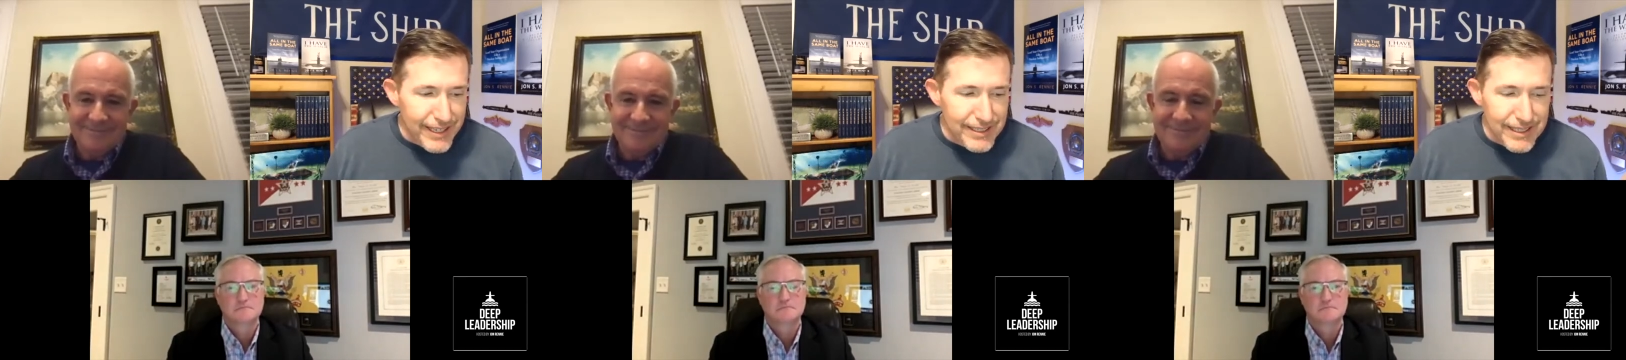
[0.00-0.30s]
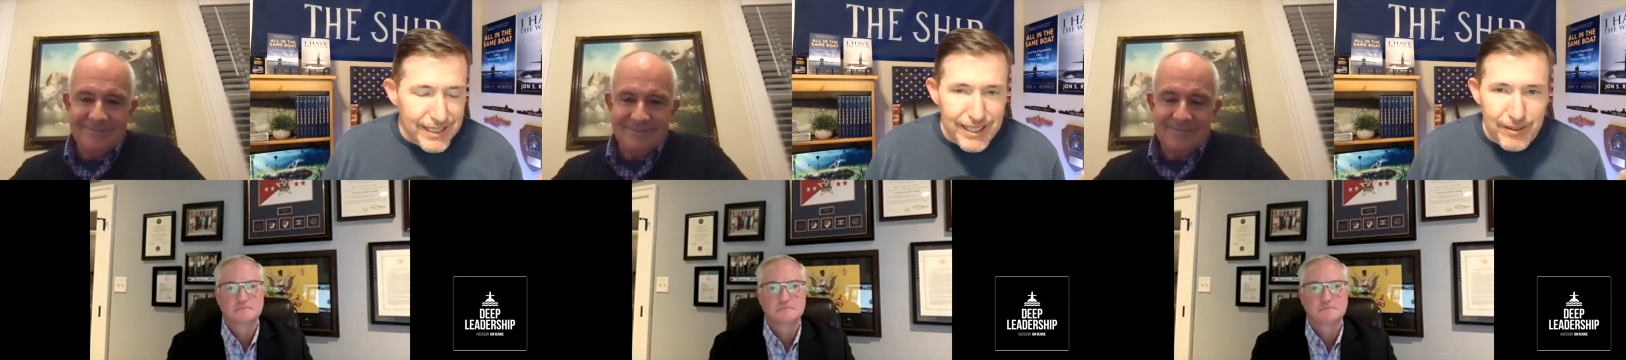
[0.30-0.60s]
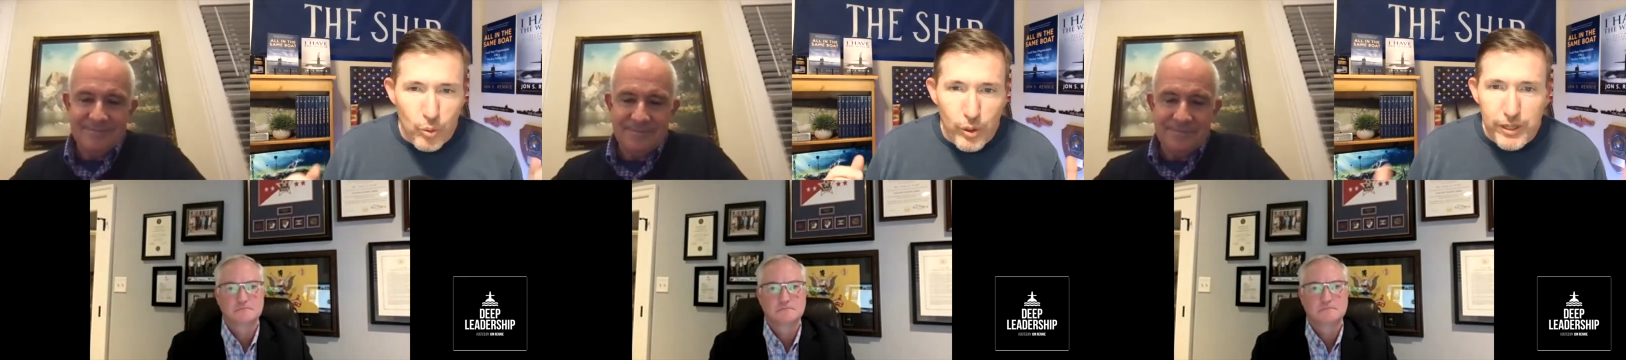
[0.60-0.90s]
Speaker 1: and
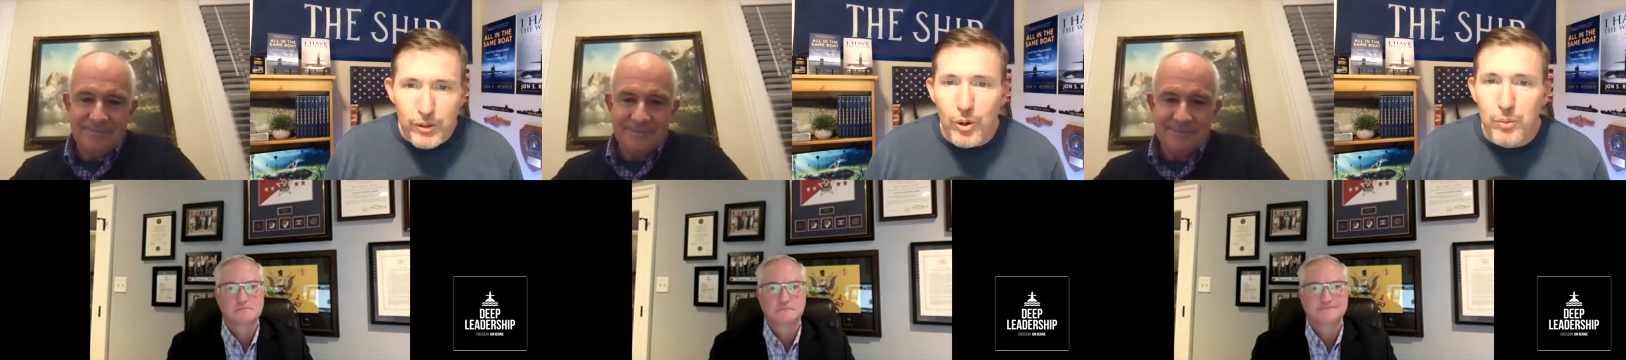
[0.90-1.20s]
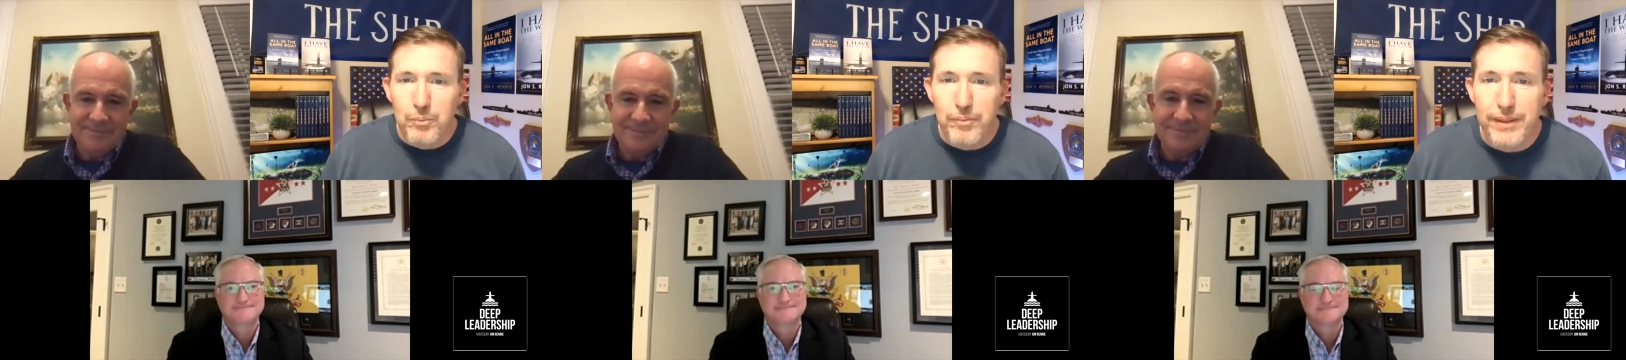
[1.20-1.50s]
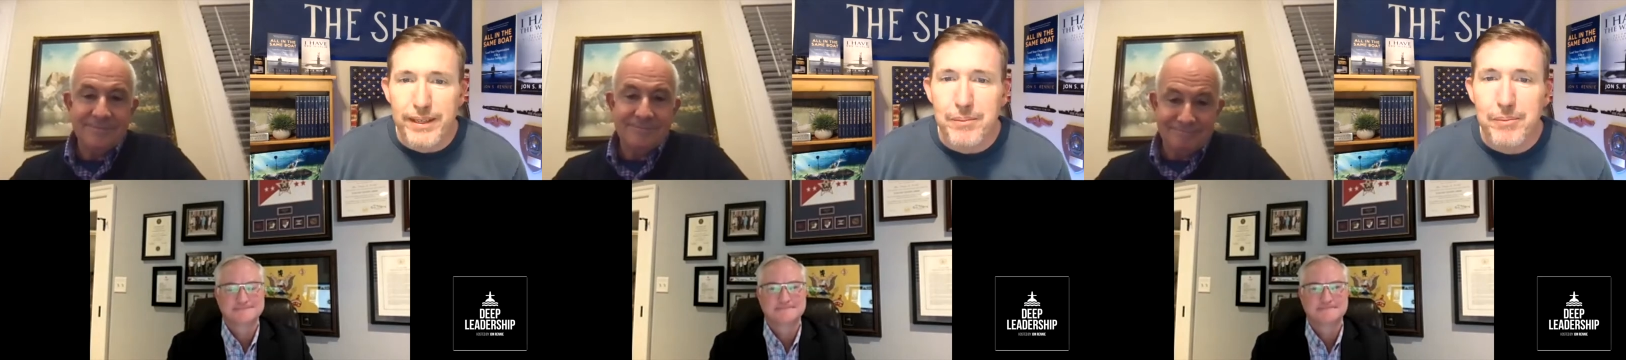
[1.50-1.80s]
um, what do you hope
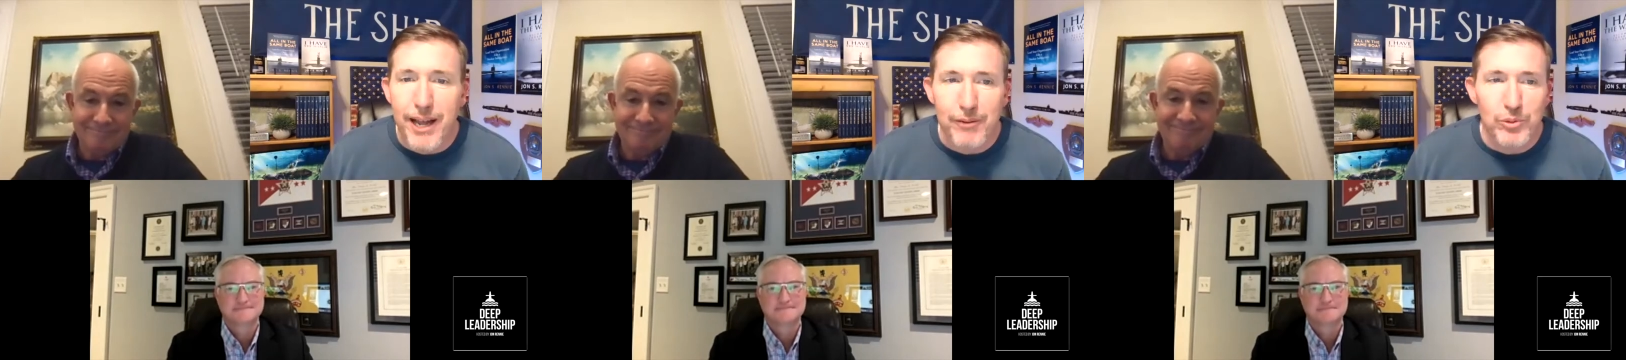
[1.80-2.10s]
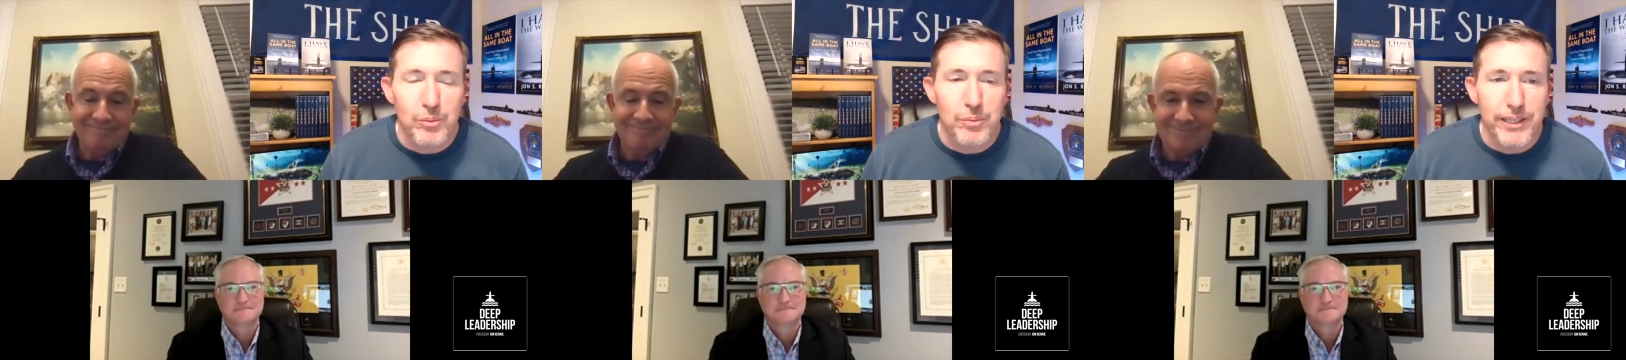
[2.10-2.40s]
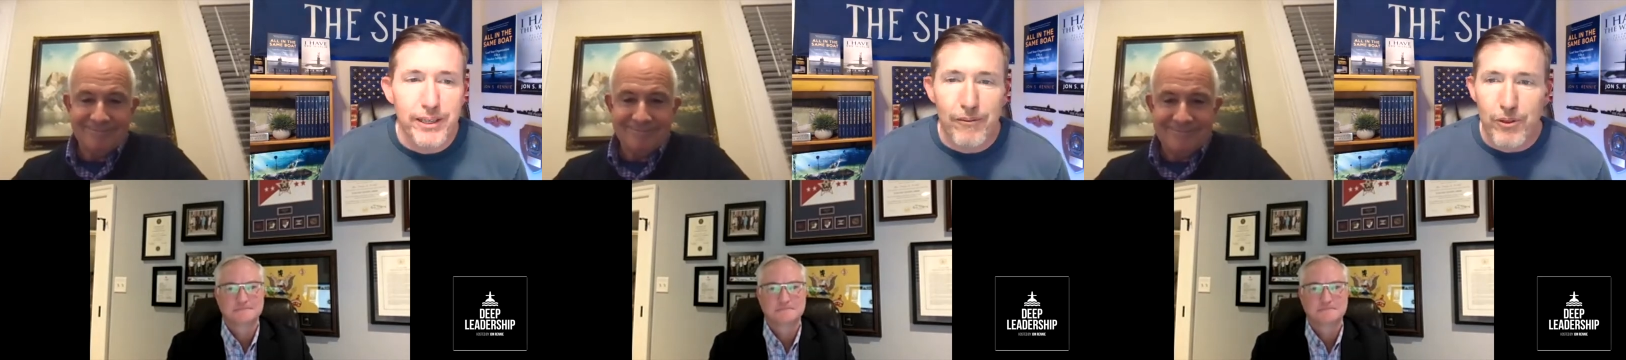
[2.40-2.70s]
the impact will
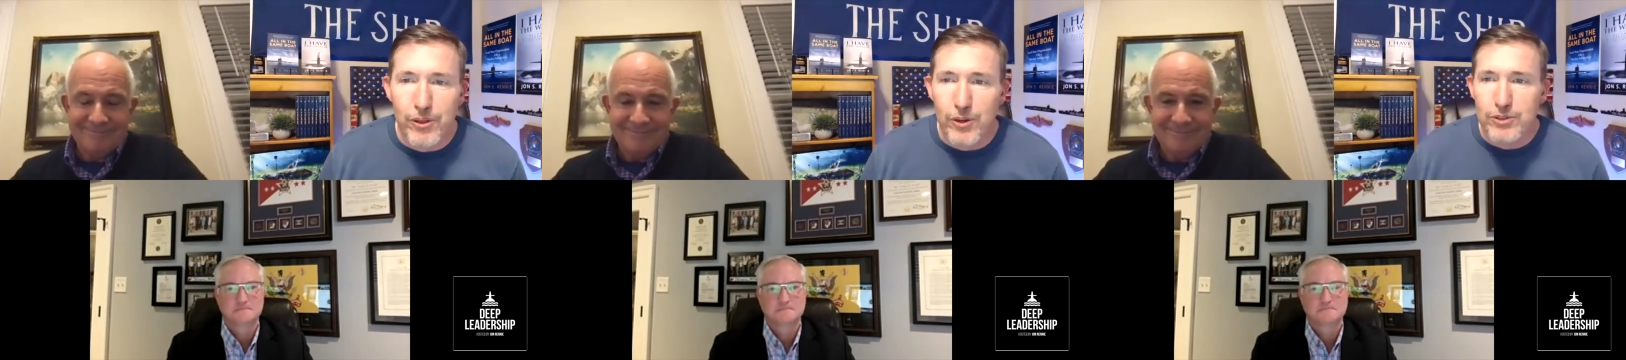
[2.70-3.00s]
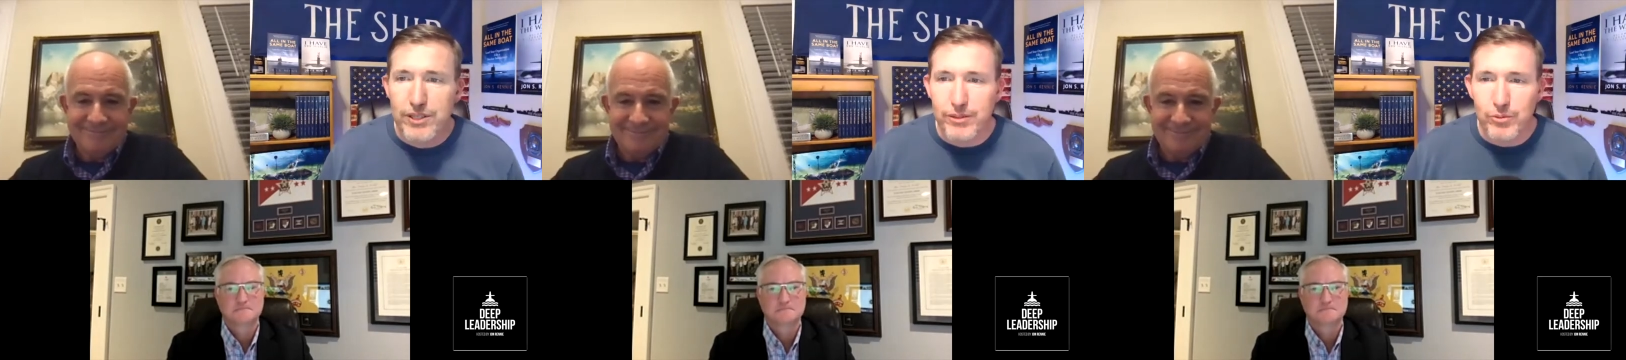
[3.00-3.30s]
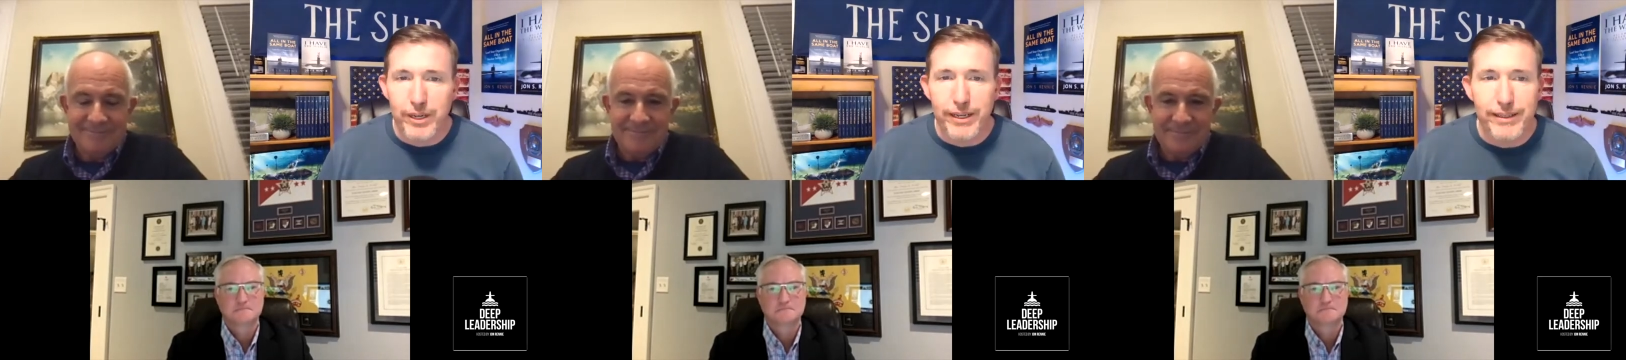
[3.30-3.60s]
be for those that
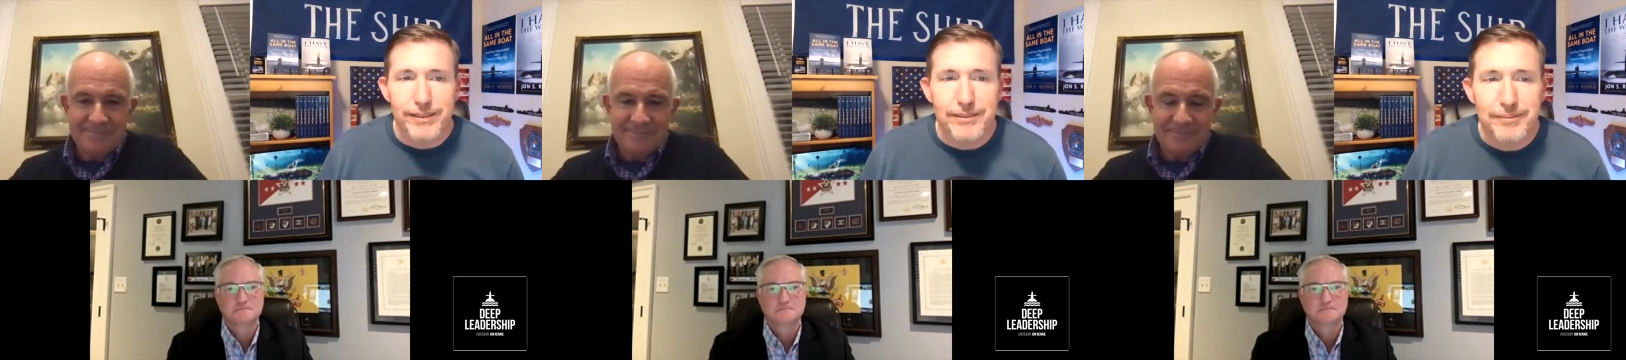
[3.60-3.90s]
read it?